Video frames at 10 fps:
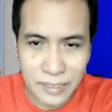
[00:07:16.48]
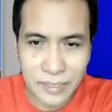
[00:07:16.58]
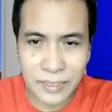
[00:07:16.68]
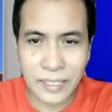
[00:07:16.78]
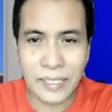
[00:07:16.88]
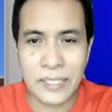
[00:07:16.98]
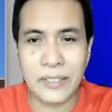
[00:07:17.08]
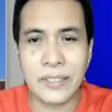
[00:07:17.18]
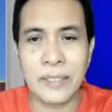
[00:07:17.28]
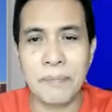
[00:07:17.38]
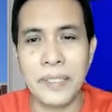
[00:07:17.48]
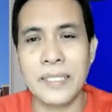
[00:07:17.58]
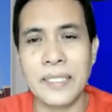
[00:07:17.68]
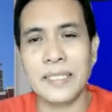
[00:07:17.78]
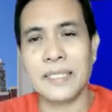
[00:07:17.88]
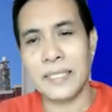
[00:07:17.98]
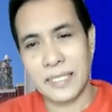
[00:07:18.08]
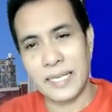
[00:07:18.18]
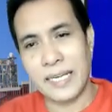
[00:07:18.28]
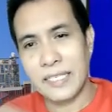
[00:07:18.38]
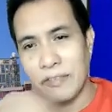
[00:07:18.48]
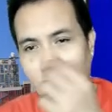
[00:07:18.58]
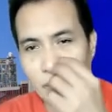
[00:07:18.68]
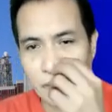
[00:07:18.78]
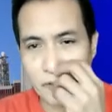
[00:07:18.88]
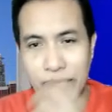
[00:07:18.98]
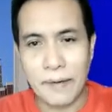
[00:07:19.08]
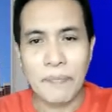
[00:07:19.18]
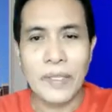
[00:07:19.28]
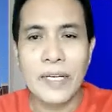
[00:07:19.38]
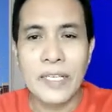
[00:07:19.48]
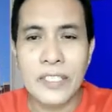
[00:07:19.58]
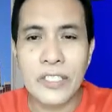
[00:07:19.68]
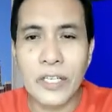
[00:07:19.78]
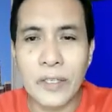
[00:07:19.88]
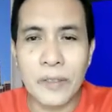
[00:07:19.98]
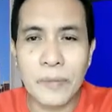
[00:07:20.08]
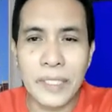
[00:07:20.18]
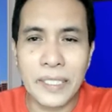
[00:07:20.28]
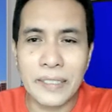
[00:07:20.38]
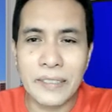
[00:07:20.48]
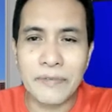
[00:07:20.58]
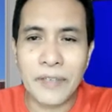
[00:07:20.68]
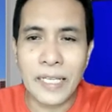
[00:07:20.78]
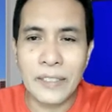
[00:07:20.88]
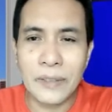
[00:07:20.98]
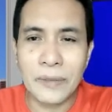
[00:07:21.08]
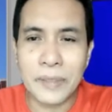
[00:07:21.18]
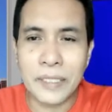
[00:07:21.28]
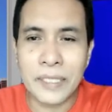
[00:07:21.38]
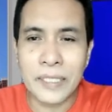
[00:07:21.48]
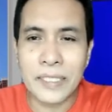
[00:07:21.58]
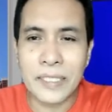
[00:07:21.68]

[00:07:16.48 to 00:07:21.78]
Okay, so repeating, it extends forever. So meaning the value of this